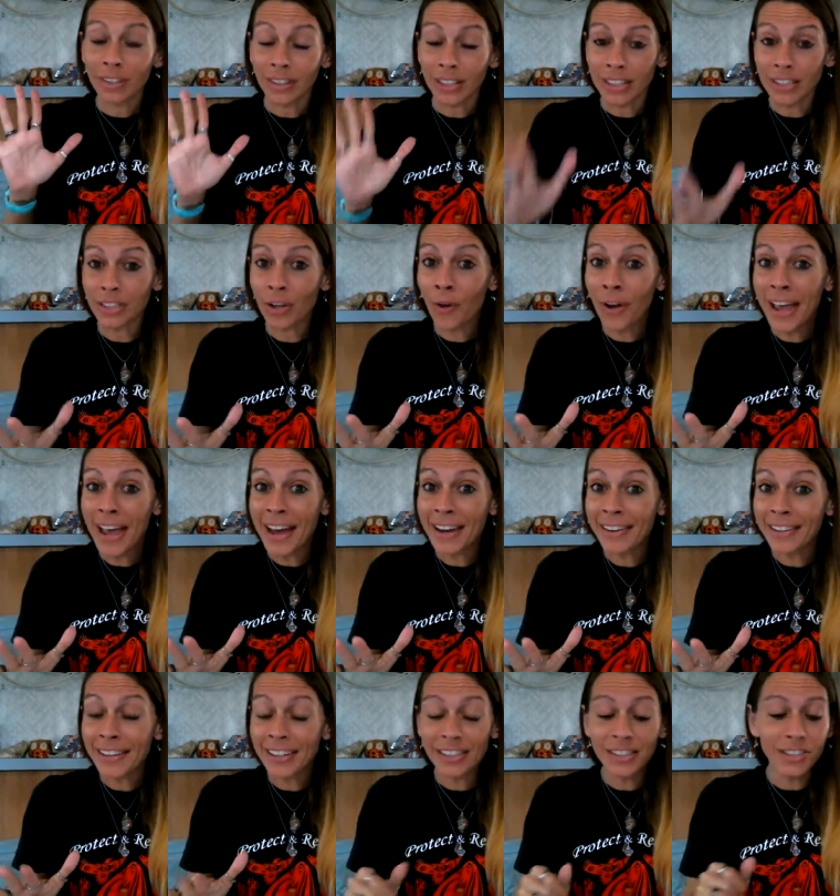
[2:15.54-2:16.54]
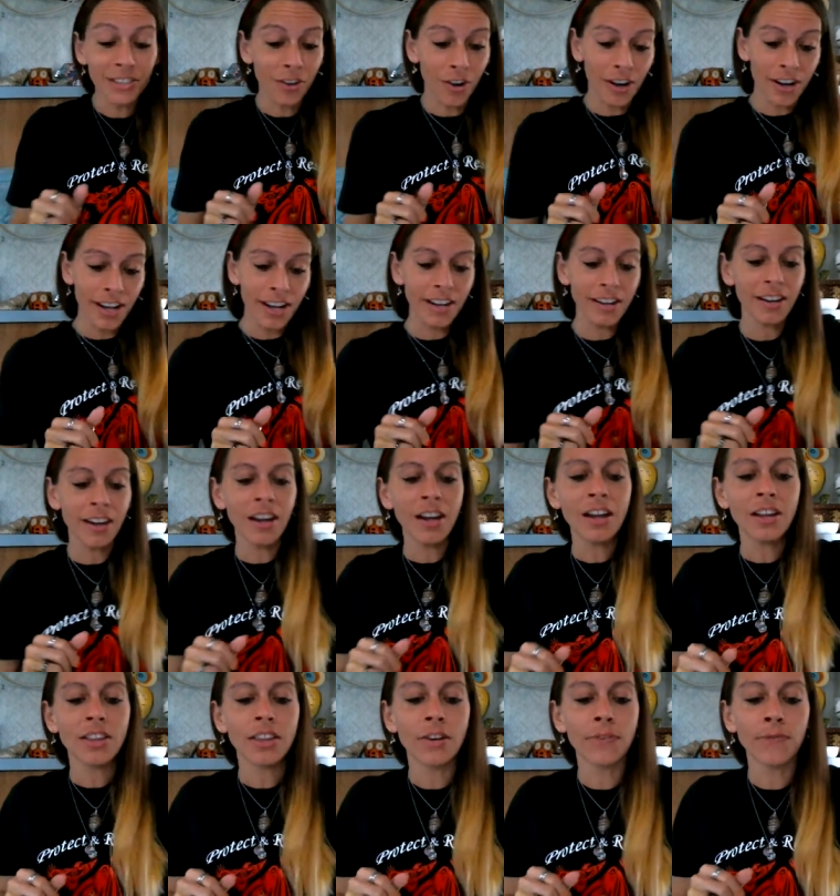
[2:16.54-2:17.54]
let's go ahead and get started.
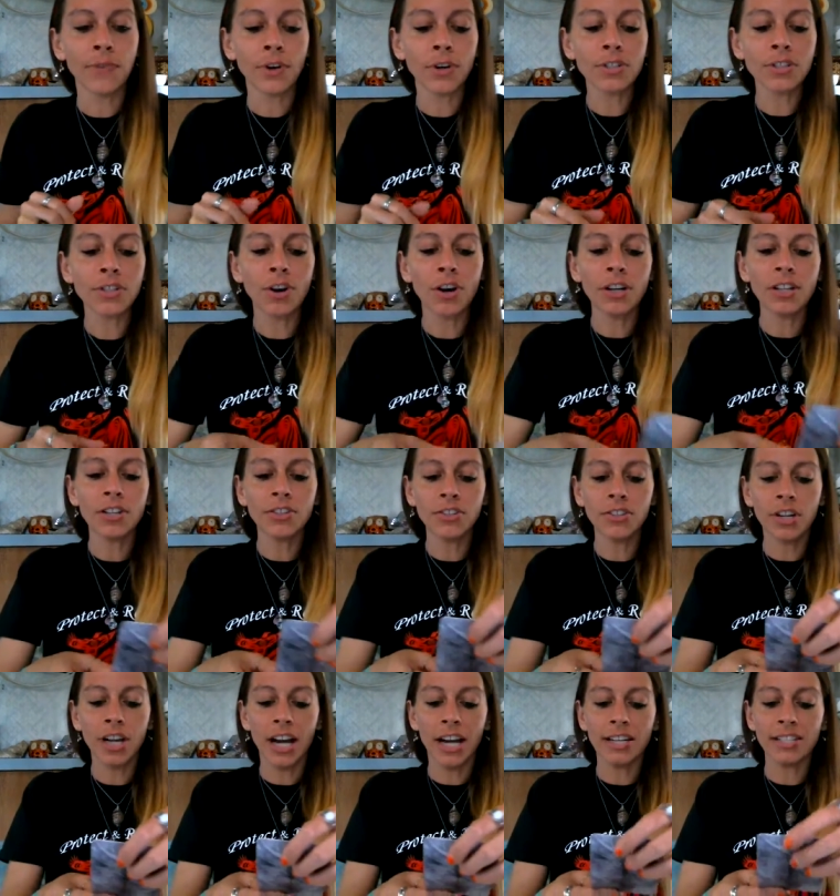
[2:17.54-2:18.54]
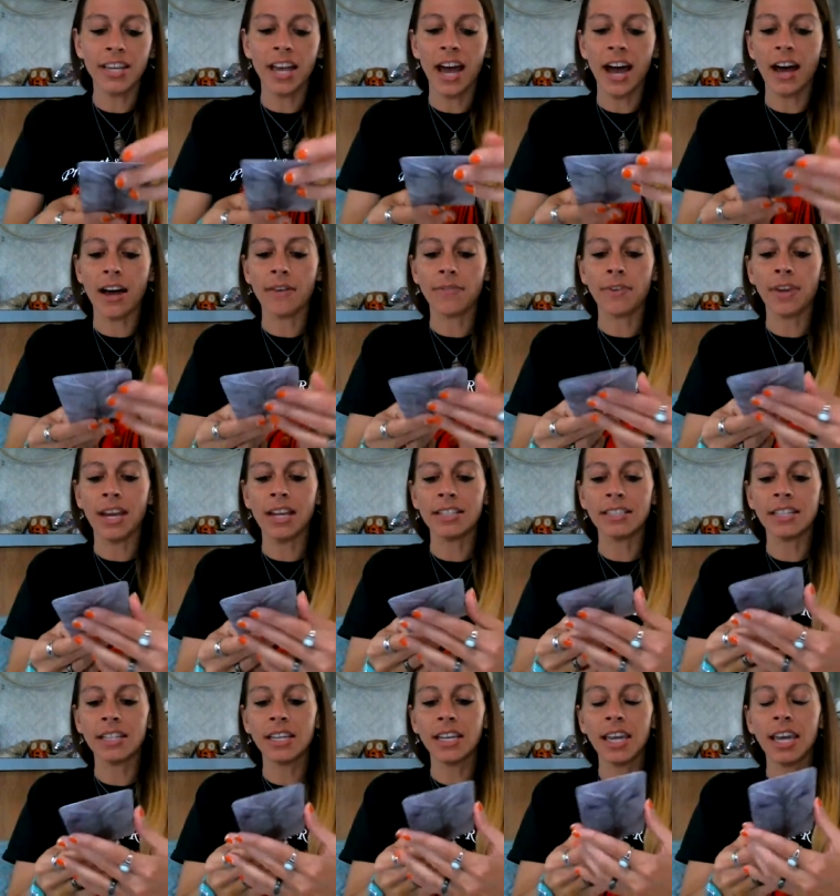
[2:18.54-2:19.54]
The first card that you guys have
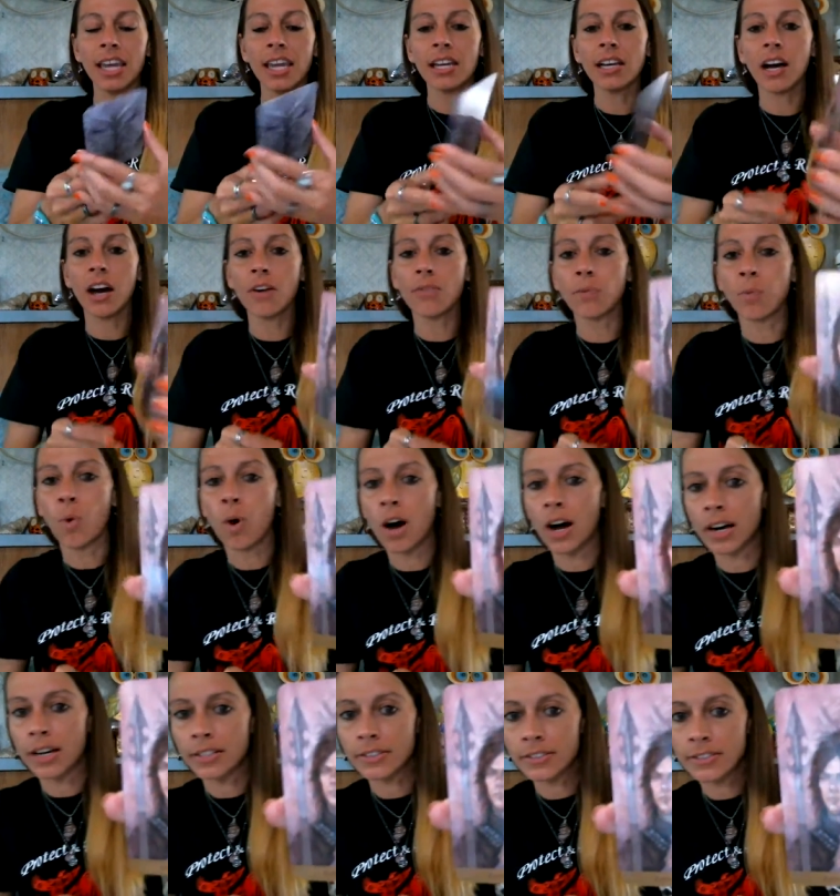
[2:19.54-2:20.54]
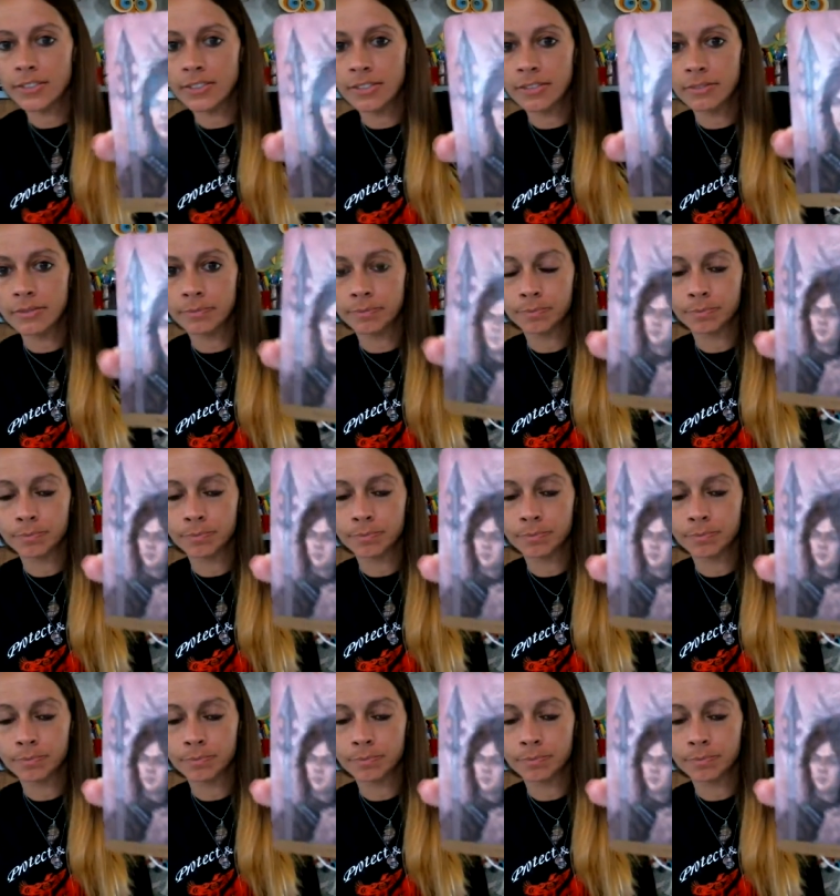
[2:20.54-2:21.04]
is the King of Wands.